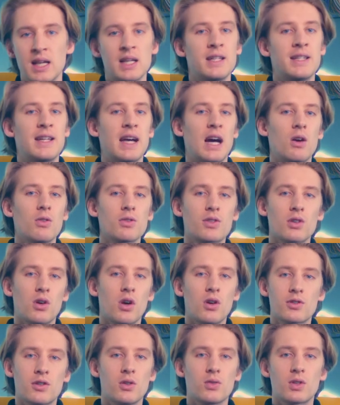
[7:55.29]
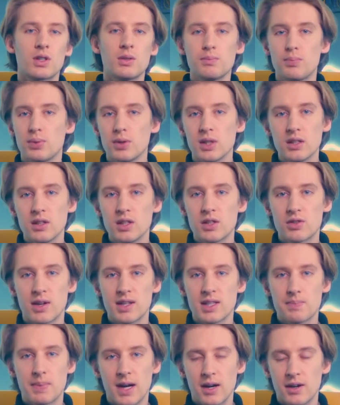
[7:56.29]
DAOs are also completely
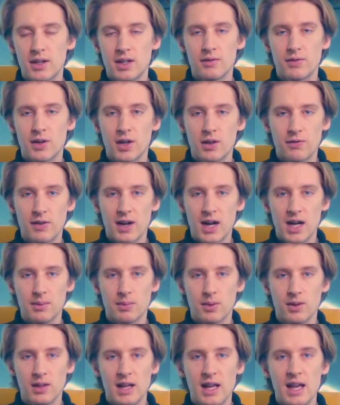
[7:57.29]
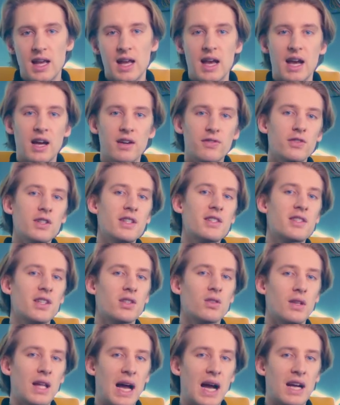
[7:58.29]
transparent and verifiable. Every
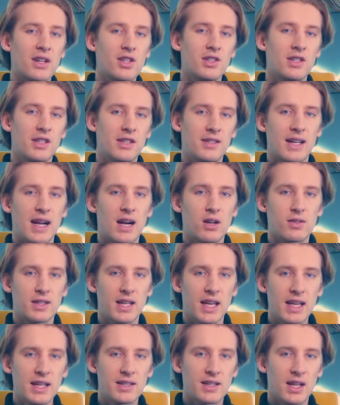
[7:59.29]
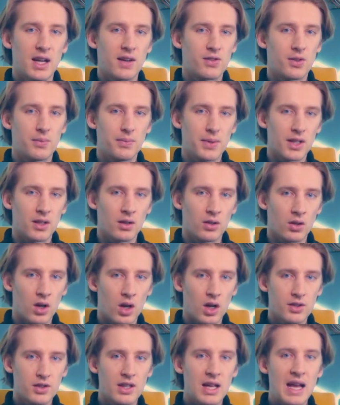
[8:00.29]
single action a DAO takes after being
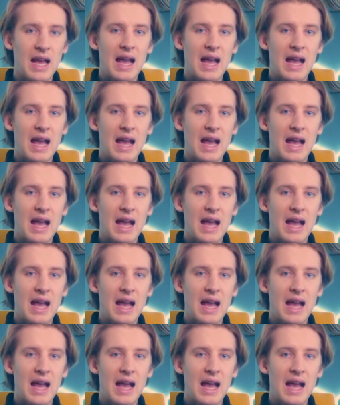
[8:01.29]
launched